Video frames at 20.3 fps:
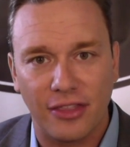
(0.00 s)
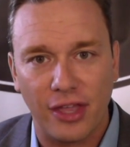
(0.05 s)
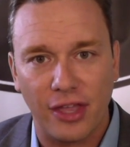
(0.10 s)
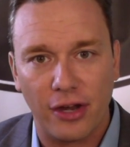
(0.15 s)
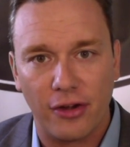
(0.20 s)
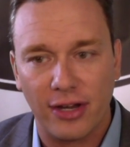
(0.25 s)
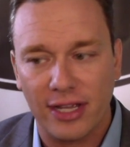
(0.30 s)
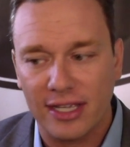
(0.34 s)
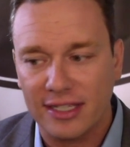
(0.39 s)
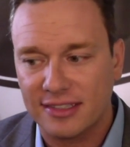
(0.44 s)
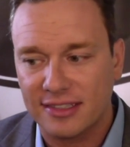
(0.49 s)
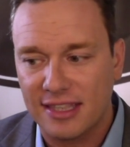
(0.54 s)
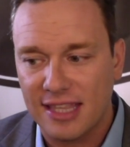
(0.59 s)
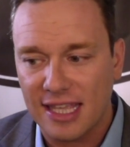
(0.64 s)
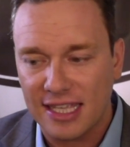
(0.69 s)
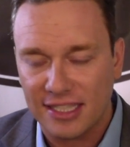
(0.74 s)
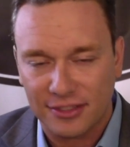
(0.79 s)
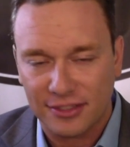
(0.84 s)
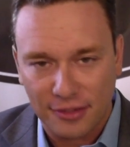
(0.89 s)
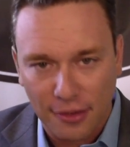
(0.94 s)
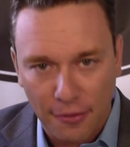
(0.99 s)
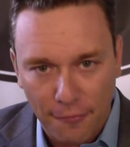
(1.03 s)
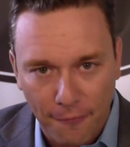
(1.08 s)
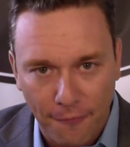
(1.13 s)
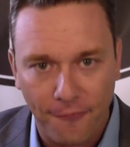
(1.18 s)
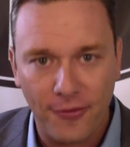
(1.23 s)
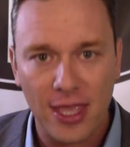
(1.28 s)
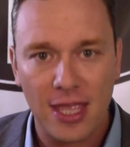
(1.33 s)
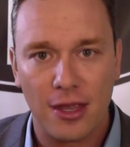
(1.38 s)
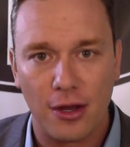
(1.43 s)
there is this
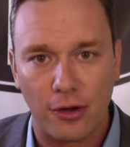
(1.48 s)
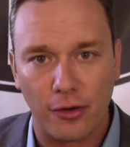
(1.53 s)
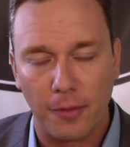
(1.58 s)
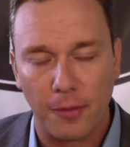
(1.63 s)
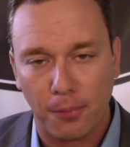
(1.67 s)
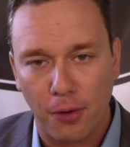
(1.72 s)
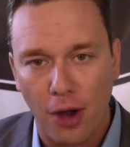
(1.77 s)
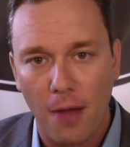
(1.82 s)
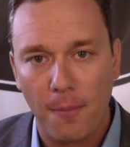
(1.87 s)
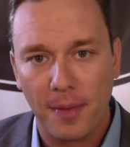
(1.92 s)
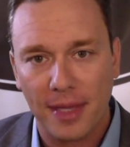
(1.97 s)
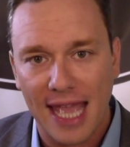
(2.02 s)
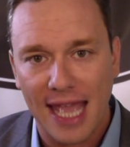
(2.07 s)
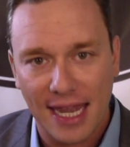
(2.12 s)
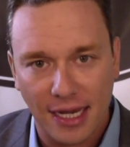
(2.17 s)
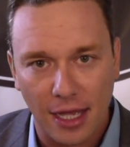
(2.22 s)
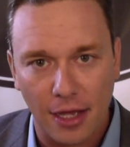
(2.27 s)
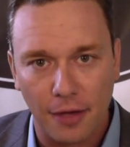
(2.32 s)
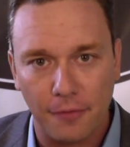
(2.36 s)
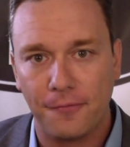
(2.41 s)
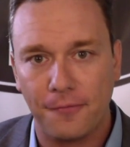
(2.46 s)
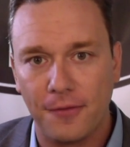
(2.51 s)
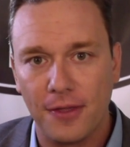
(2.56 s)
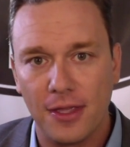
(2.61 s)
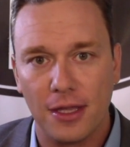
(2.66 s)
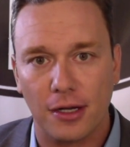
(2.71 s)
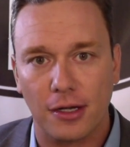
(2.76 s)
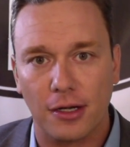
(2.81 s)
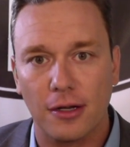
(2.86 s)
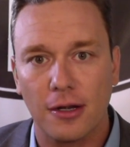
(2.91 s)
fear, the propaganda of
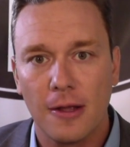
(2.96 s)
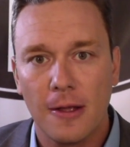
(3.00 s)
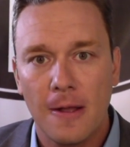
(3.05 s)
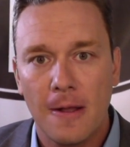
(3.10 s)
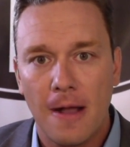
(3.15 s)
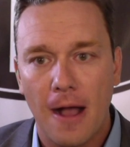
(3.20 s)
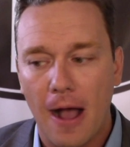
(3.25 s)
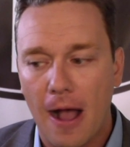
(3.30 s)
fear,